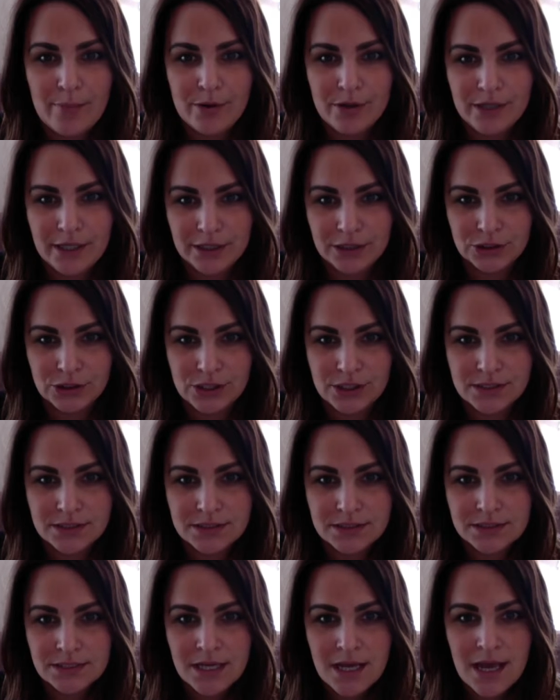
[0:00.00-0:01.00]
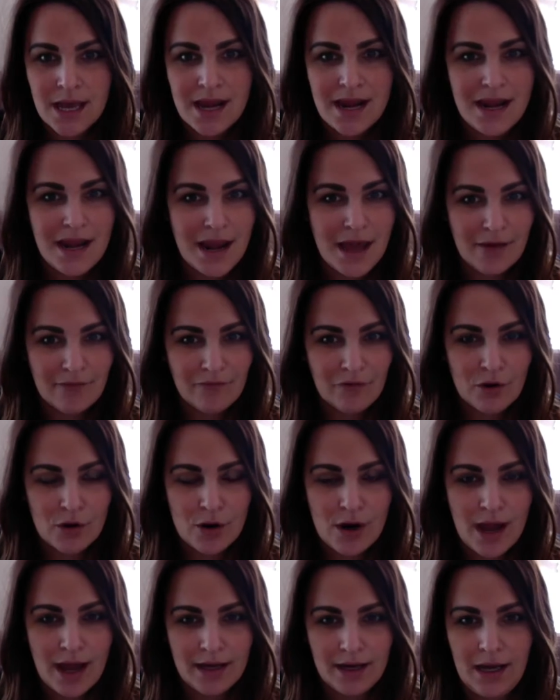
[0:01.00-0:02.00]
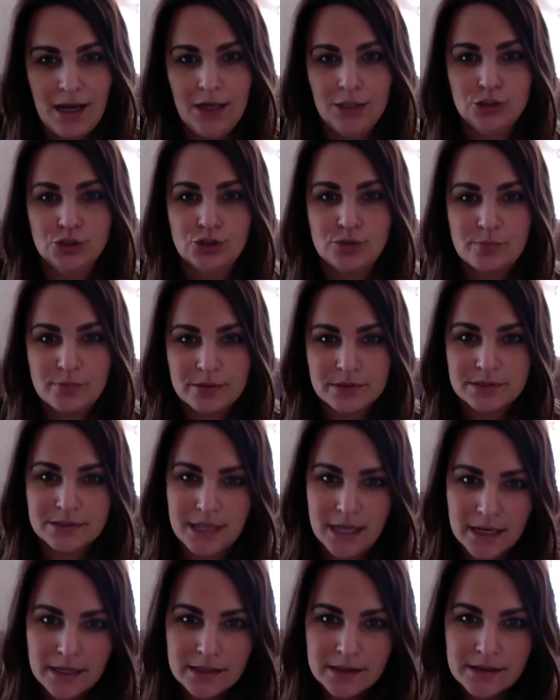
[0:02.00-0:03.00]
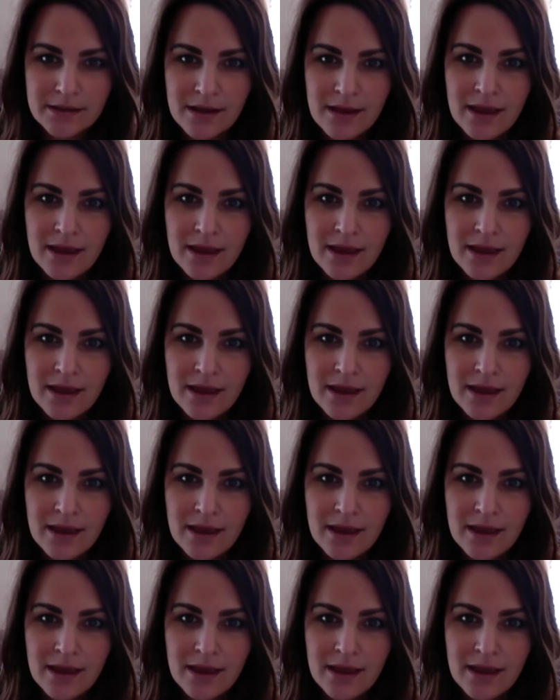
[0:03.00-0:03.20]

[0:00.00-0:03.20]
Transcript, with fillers: predictions, never at 100%.